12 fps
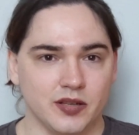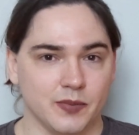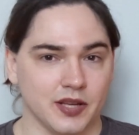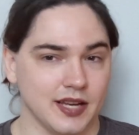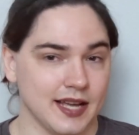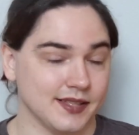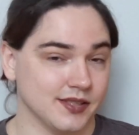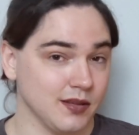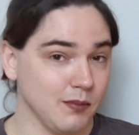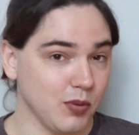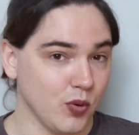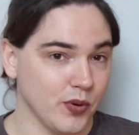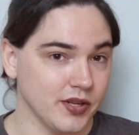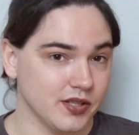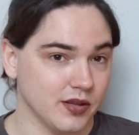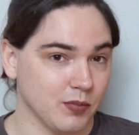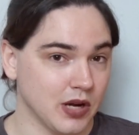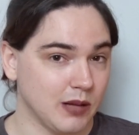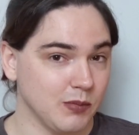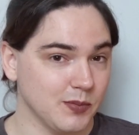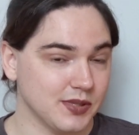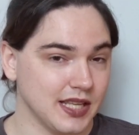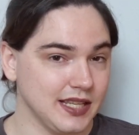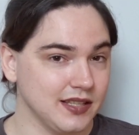but at some point, the problems
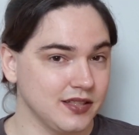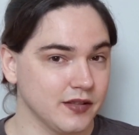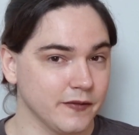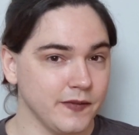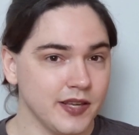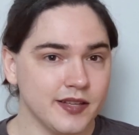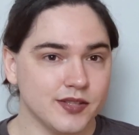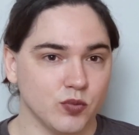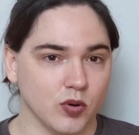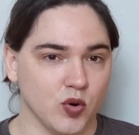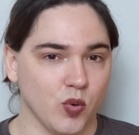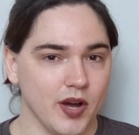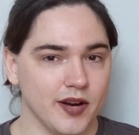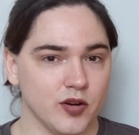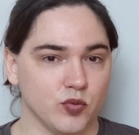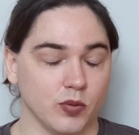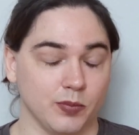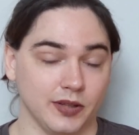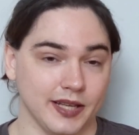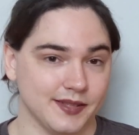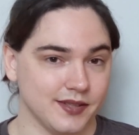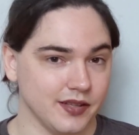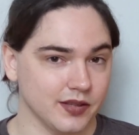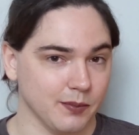they needed to fix required
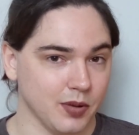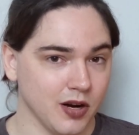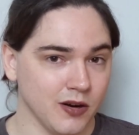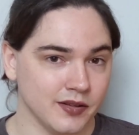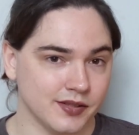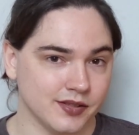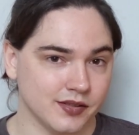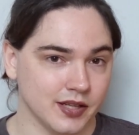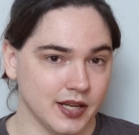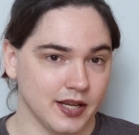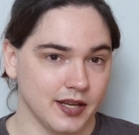replacing the parts,